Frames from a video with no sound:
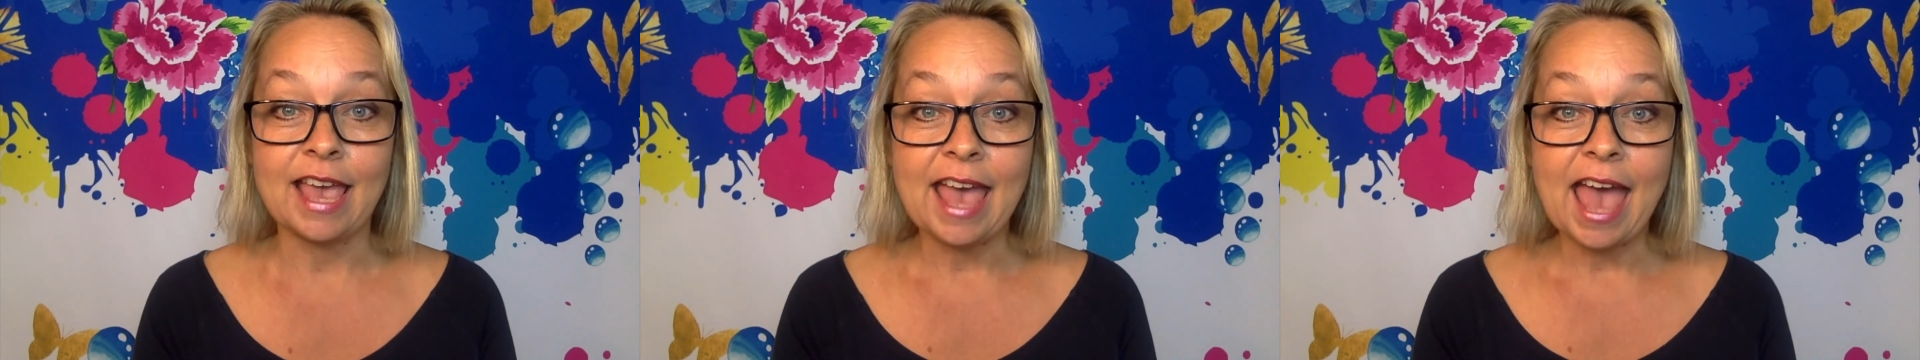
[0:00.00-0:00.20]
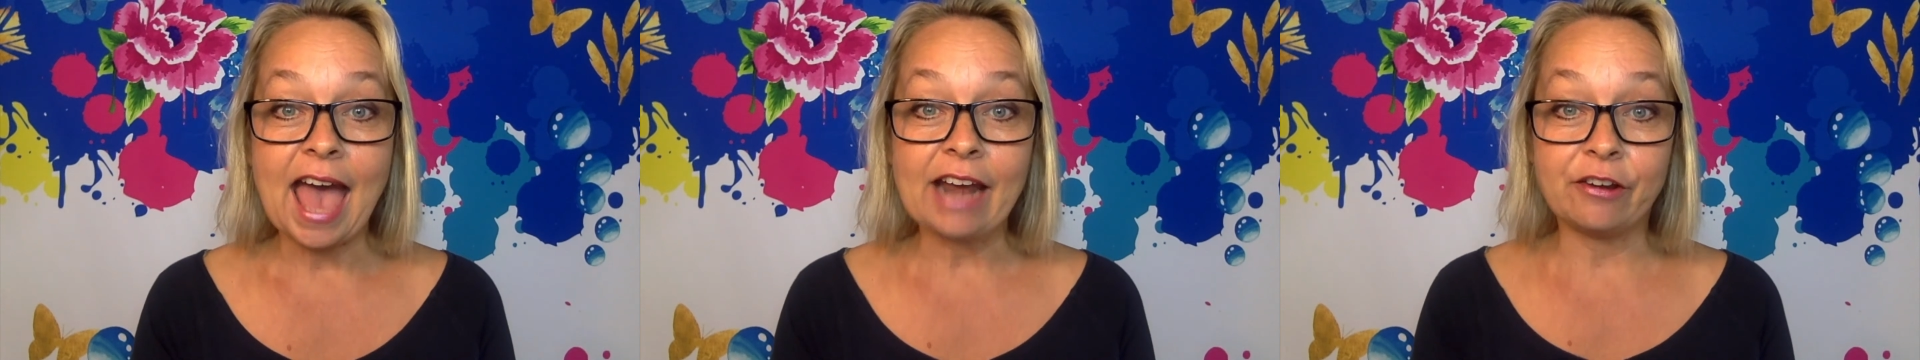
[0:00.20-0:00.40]

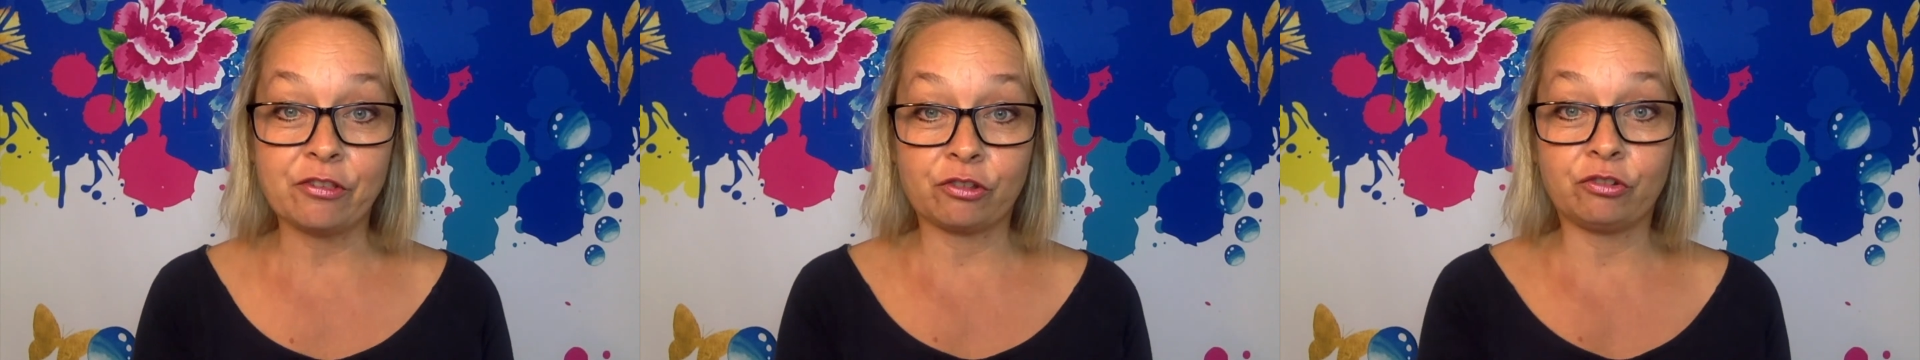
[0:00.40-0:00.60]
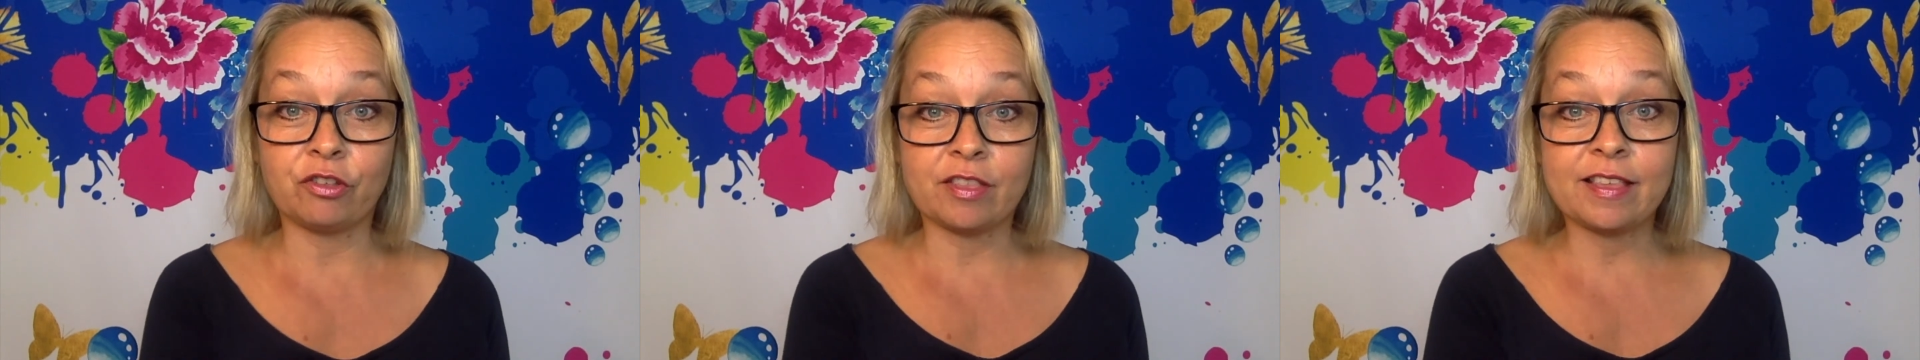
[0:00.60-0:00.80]
and a
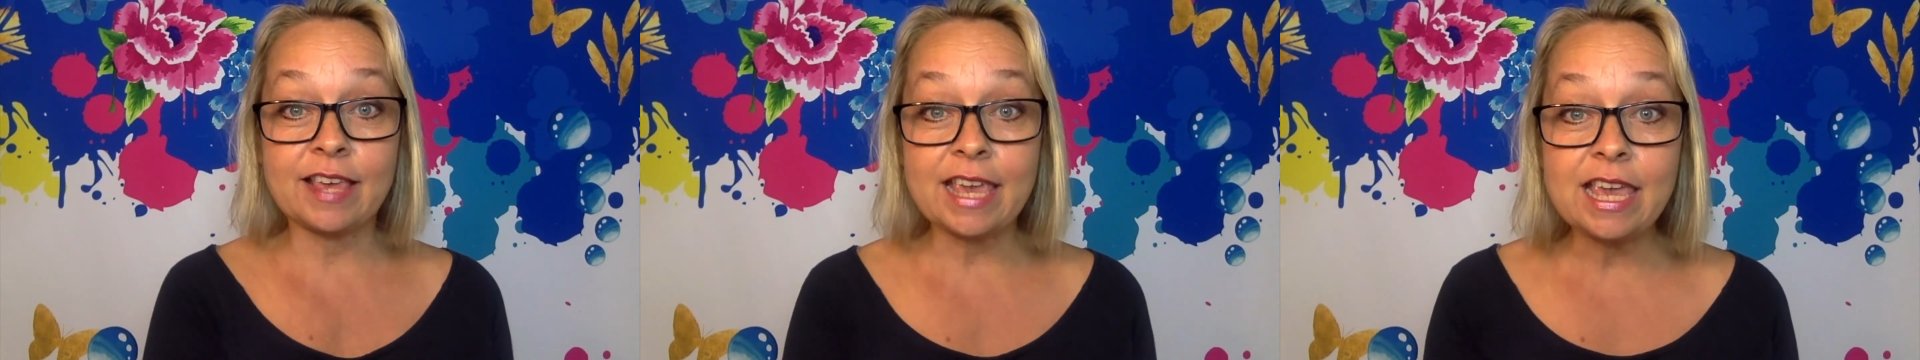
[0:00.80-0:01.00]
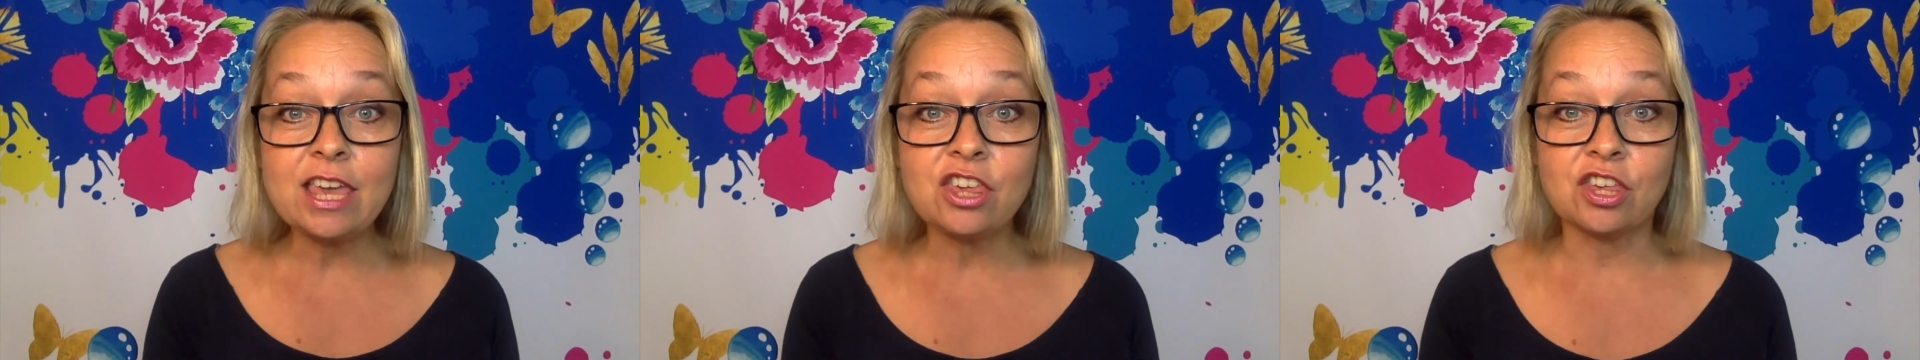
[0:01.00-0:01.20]

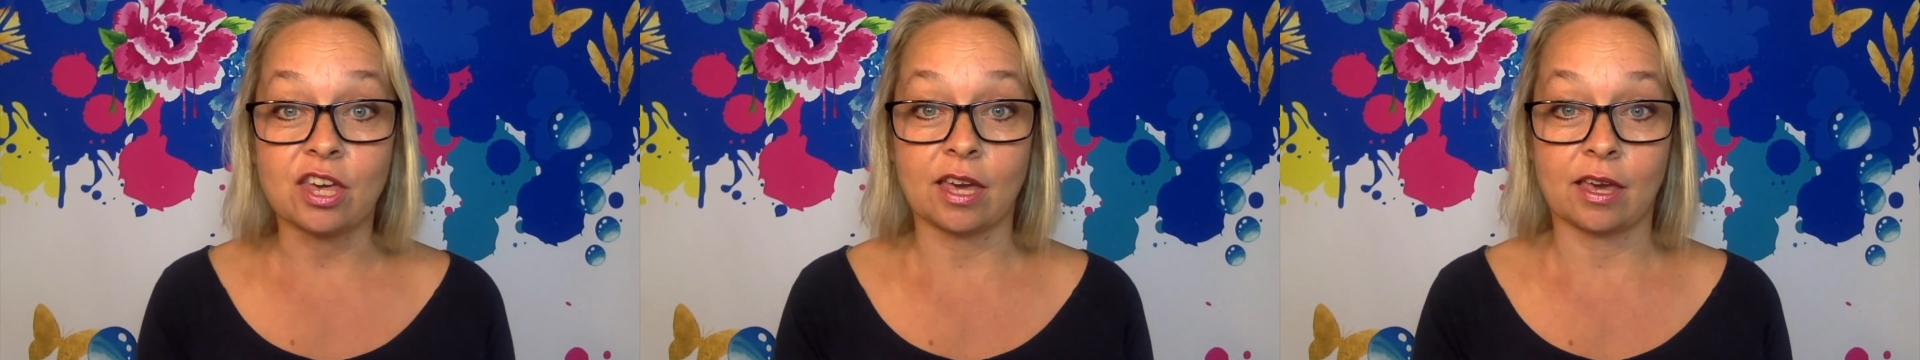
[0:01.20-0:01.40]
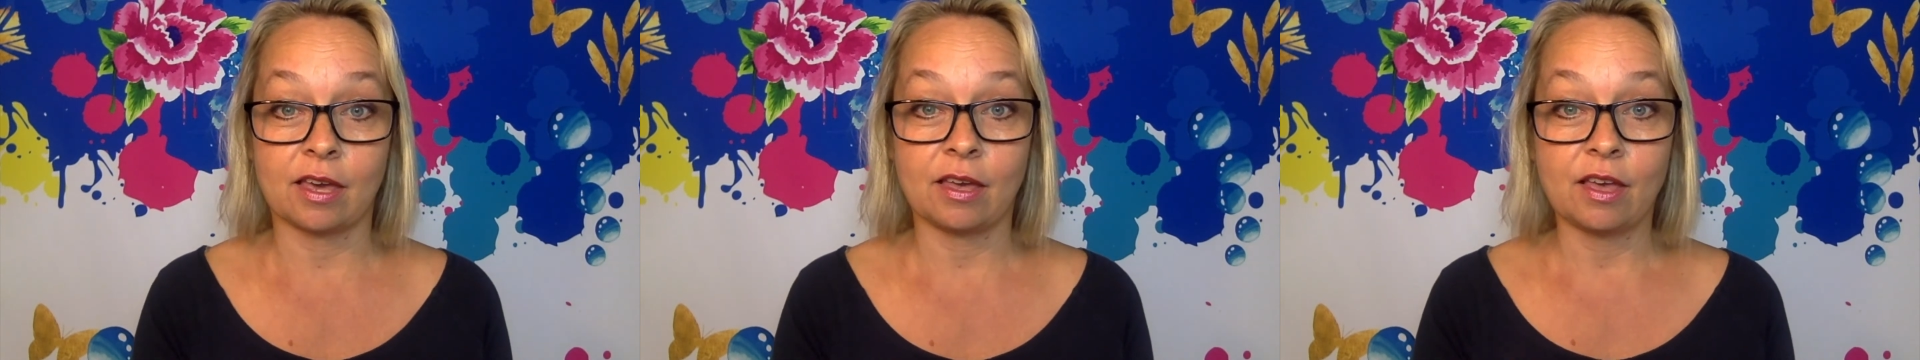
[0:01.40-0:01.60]

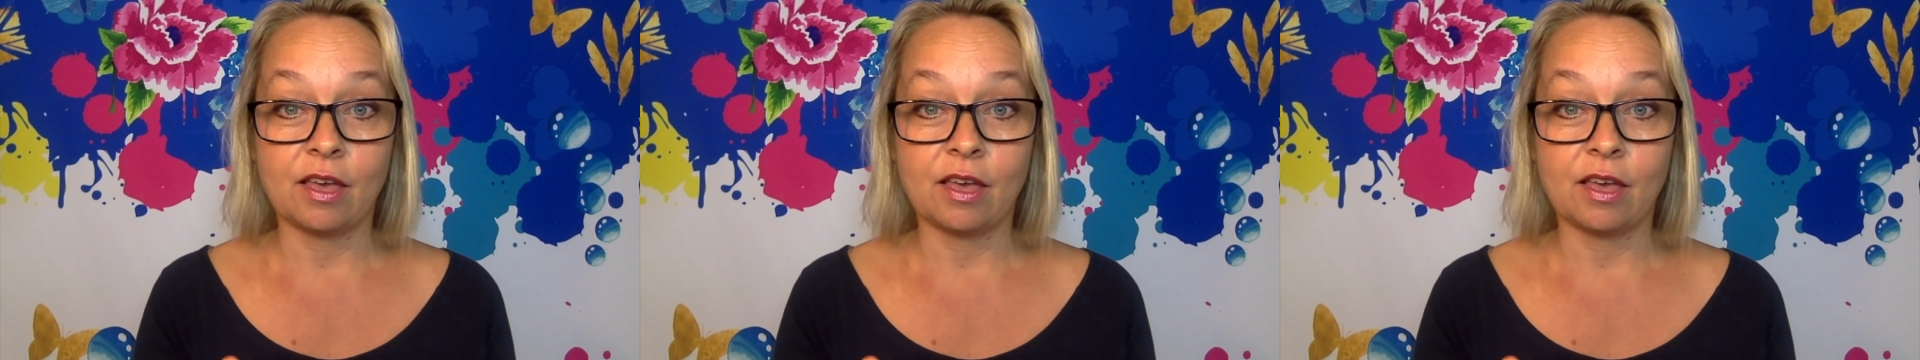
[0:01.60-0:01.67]
strategic